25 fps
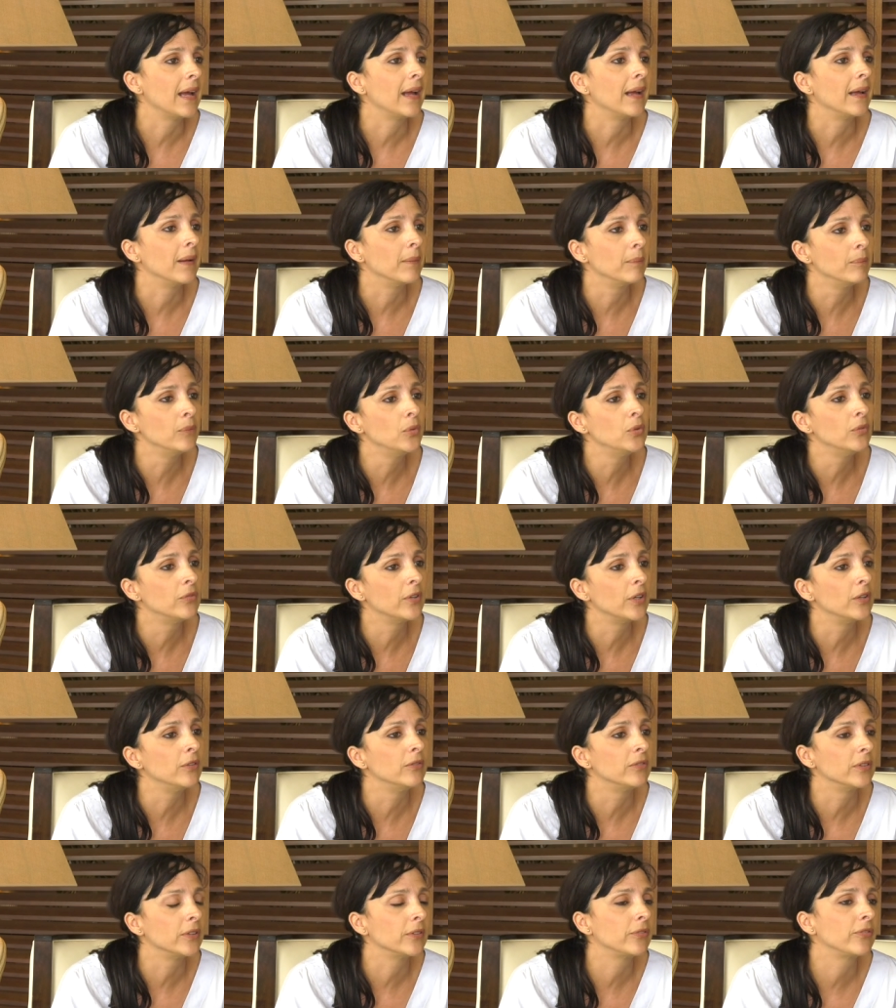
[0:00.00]
uh, move
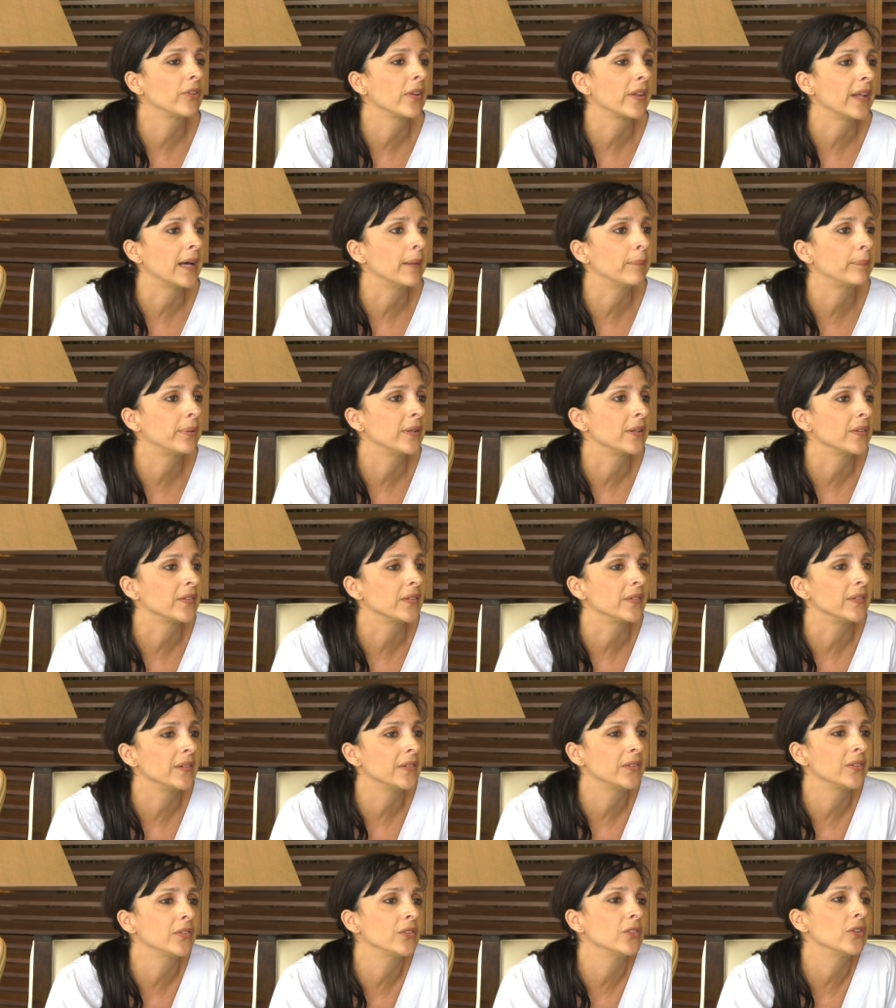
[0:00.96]
over for that person.
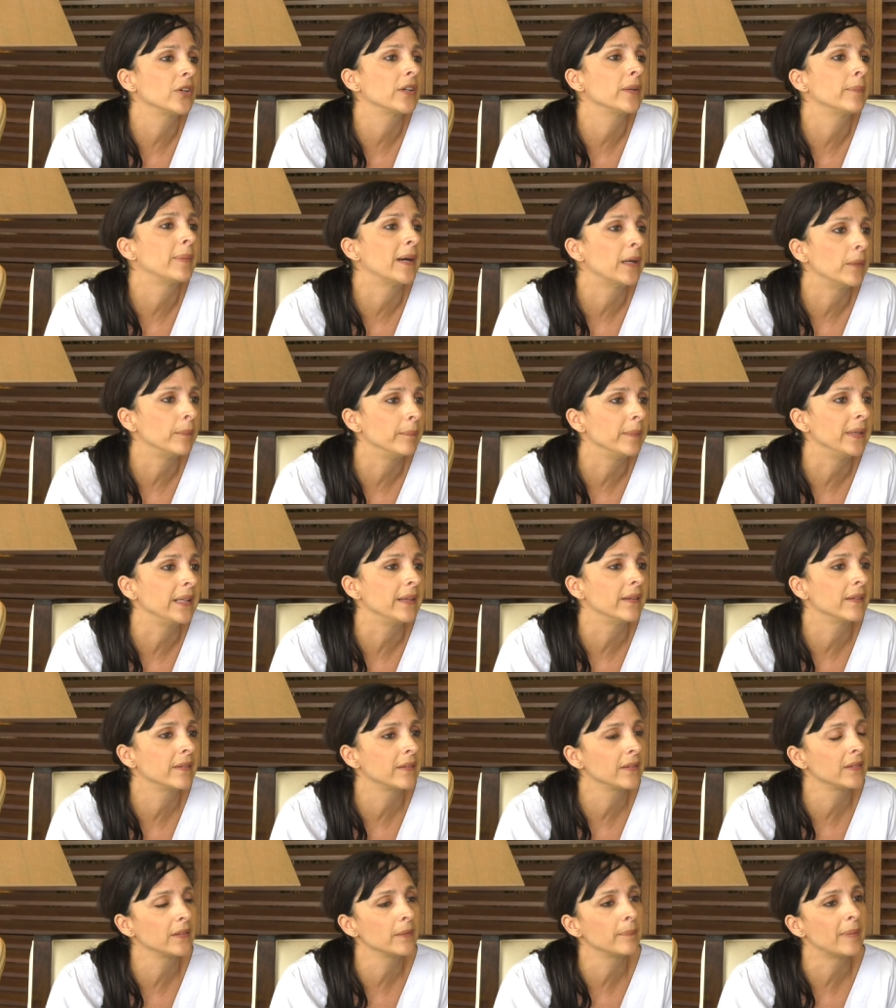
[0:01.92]
This is not about me.
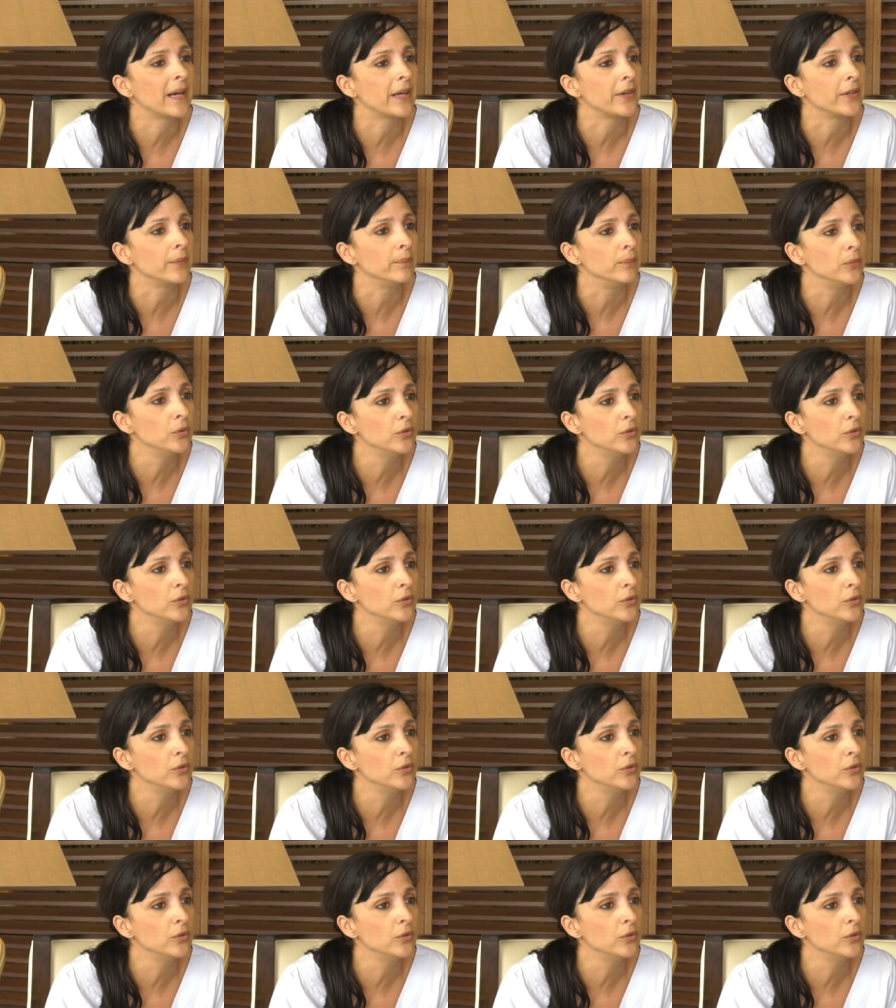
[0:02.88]
This is about a